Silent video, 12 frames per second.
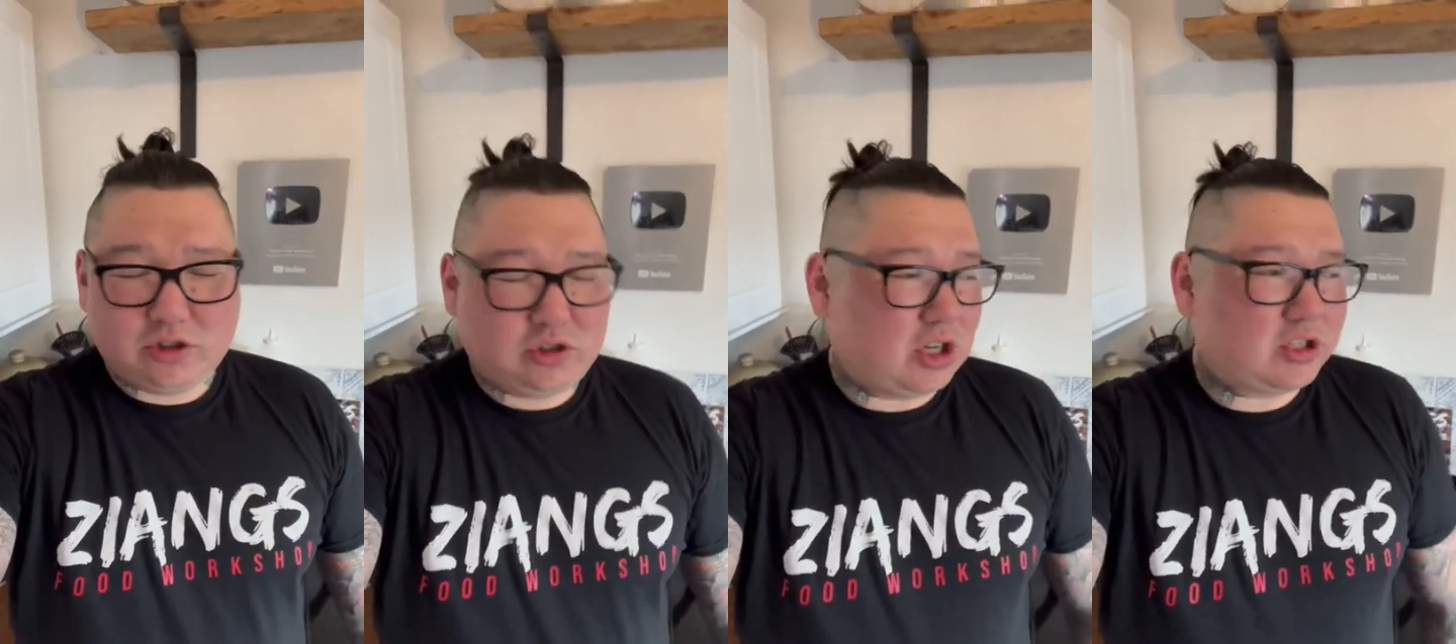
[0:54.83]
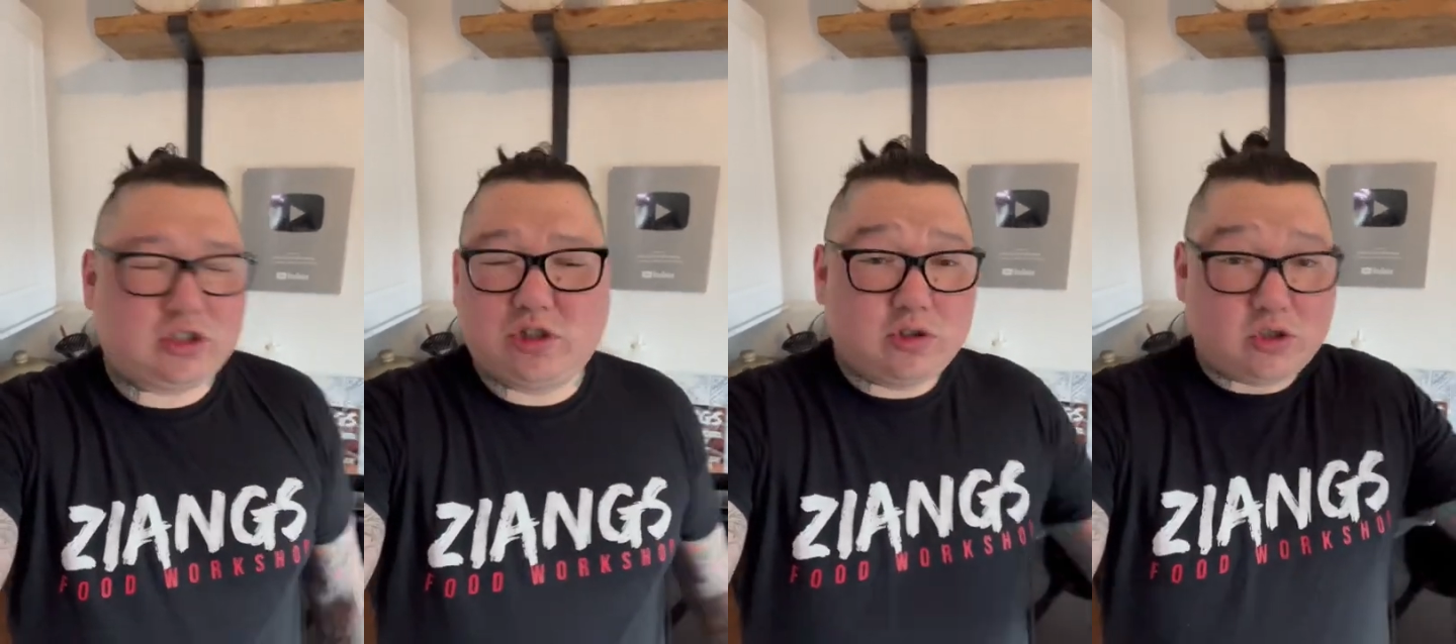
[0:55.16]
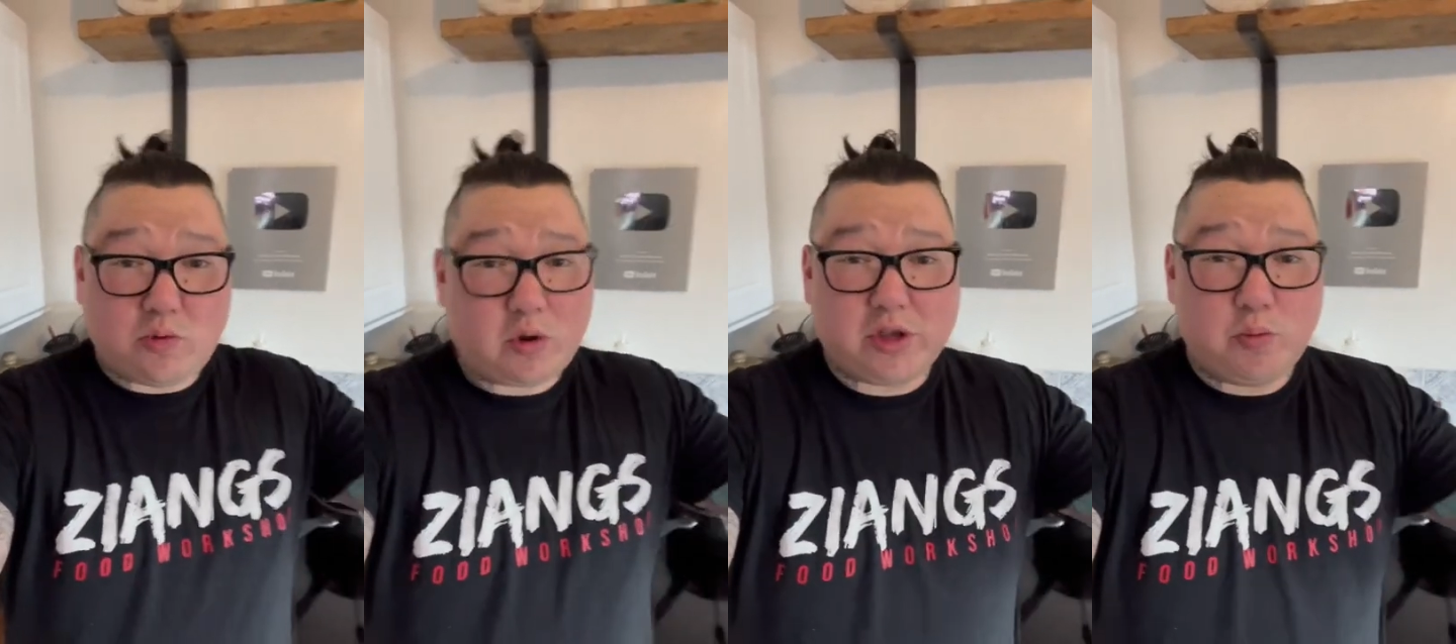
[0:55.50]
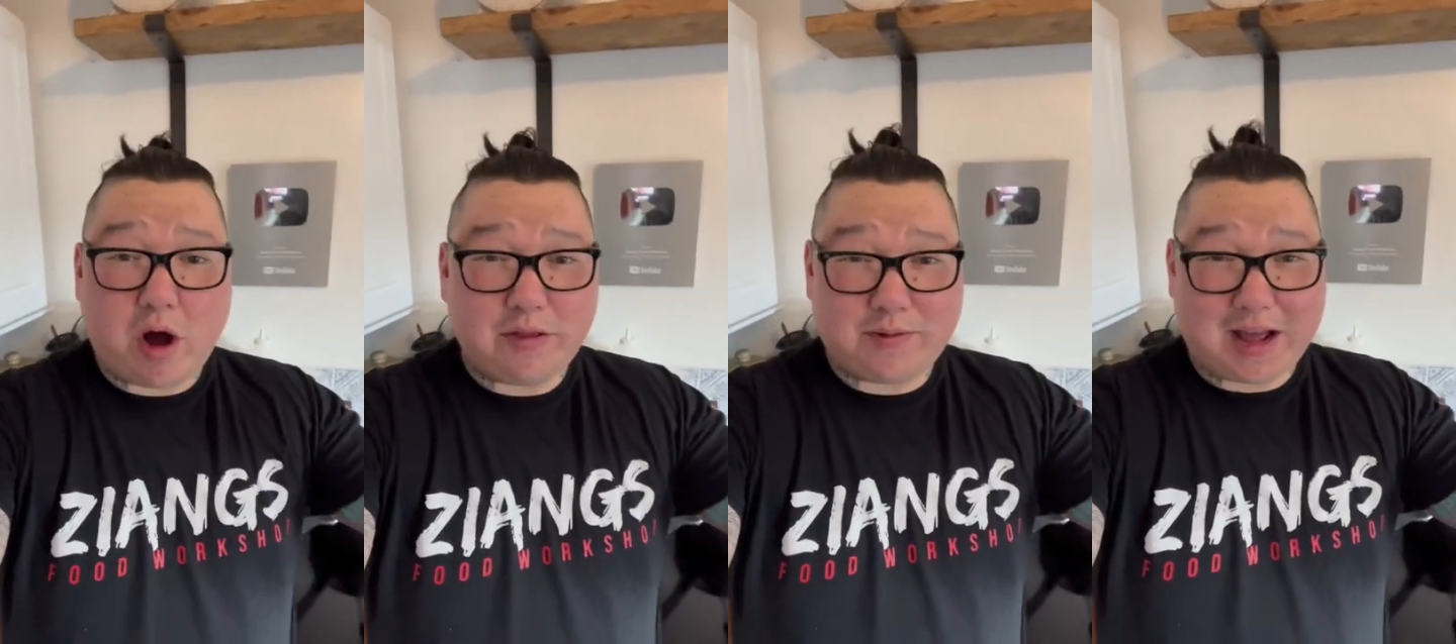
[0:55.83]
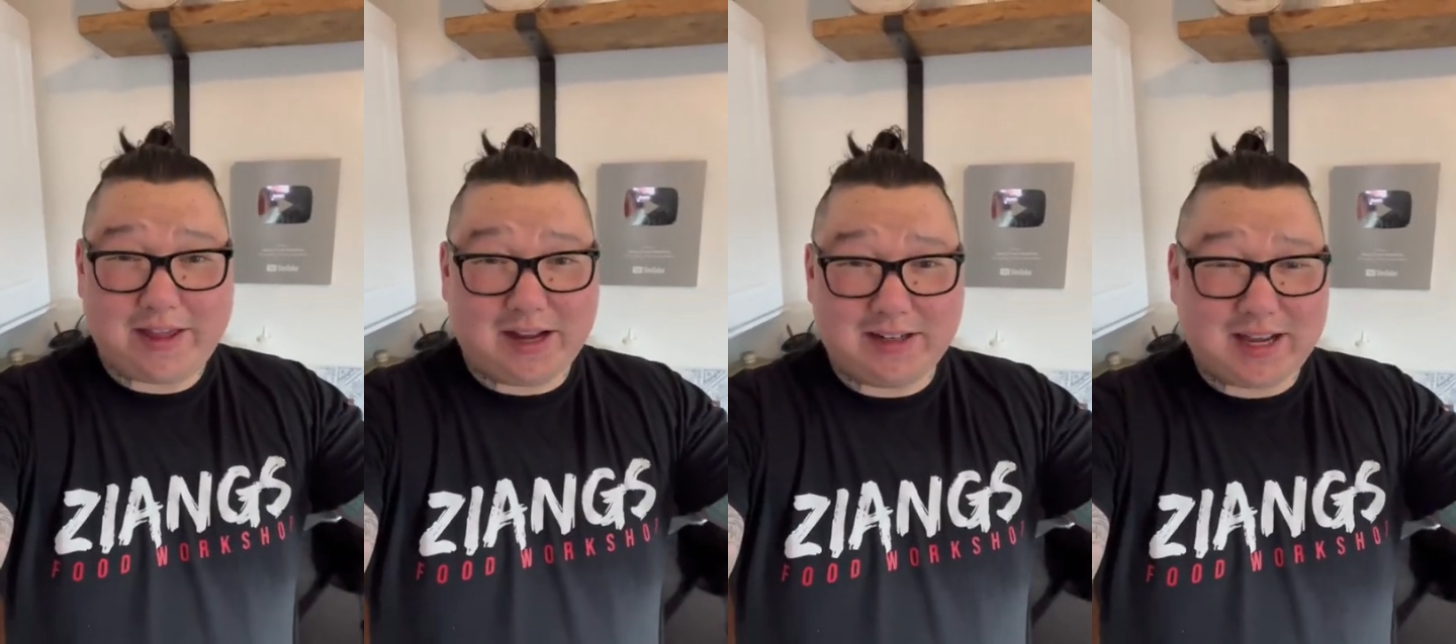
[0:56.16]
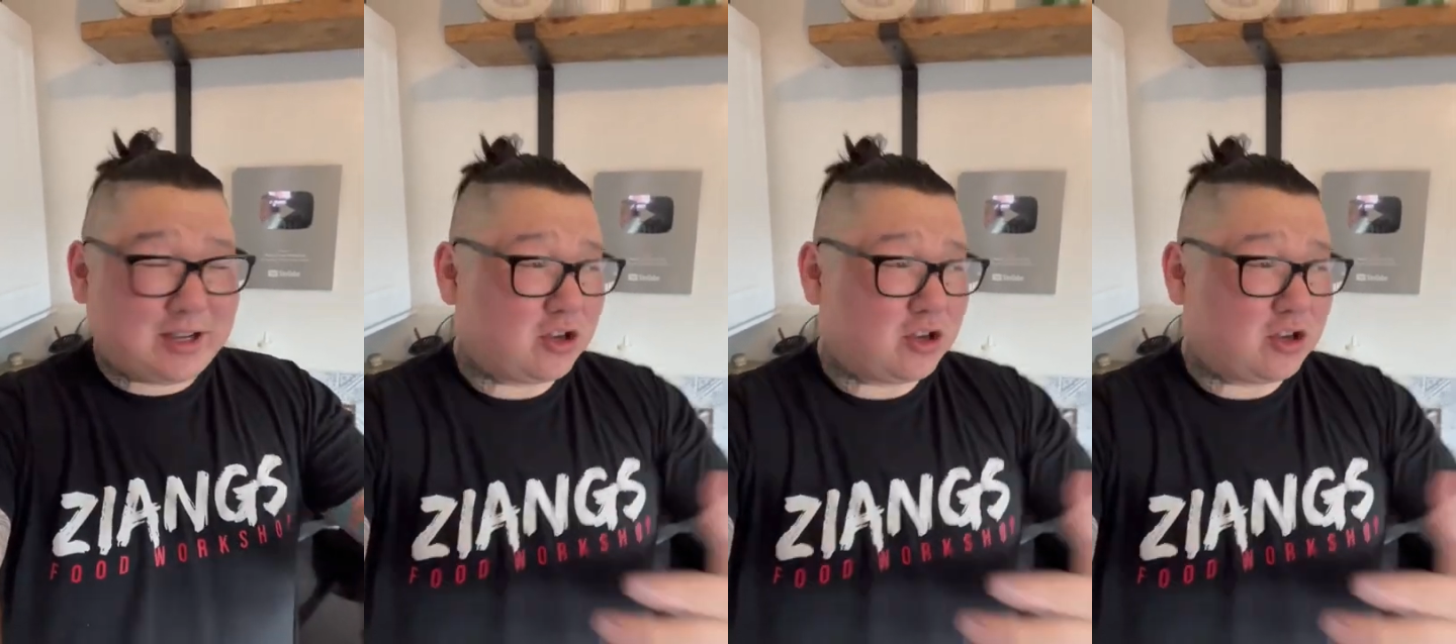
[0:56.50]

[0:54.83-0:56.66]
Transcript: Just do what you want at the end of the day.